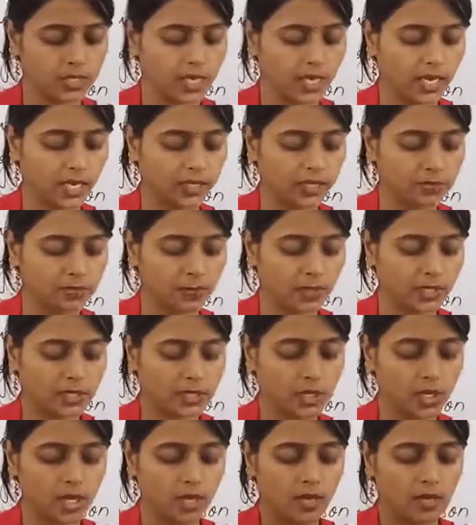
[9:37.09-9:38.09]
I
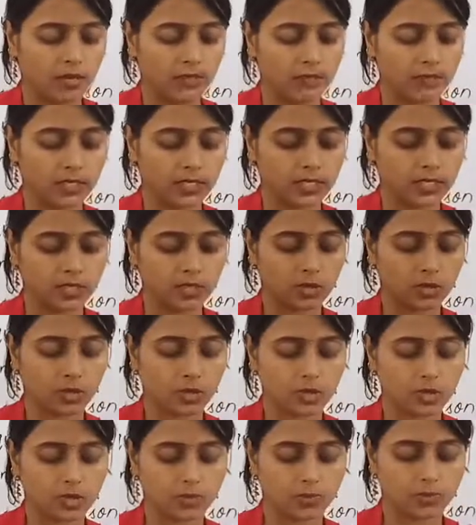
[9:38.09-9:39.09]
expect that's the
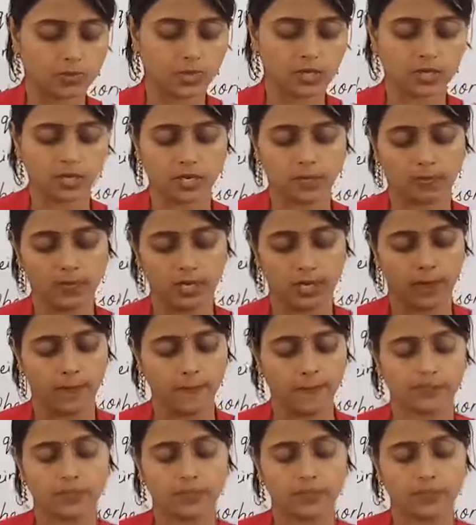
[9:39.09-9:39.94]
cause of the trouble.